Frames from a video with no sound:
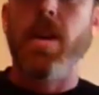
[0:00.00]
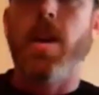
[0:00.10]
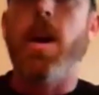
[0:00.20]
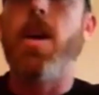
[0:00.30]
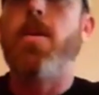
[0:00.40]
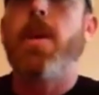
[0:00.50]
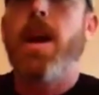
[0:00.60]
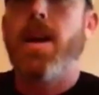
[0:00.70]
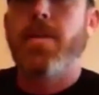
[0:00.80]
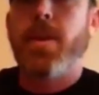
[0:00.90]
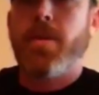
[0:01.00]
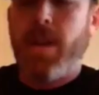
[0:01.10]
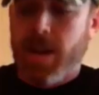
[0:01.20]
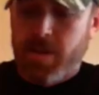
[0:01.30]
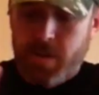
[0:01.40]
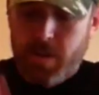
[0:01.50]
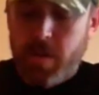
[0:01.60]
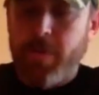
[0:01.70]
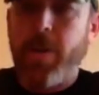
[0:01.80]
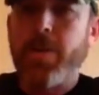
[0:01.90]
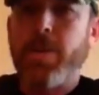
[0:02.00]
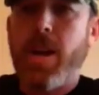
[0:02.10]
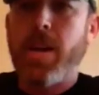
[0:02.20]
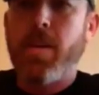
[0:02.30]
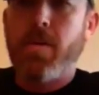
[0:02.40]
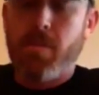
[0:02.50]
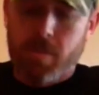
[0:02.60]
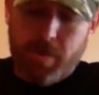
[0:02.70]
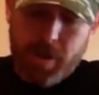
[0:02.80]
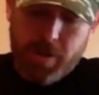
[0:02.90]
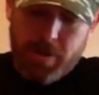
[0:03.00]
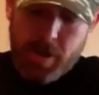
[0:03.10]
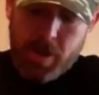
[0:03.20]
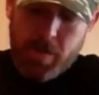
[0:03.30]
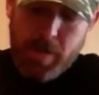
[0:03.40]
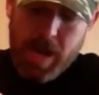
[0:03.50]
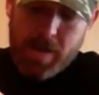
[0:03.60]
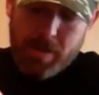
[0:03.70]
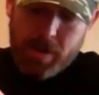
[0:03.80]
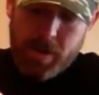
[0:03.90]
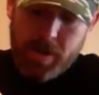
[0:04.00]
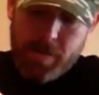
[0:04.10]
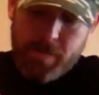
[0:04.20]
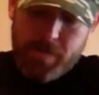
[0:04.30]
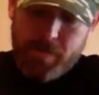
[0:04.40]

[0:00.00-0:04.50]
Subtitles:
Alright, so now the first thing you're going to want to do is get your pipe cleaner.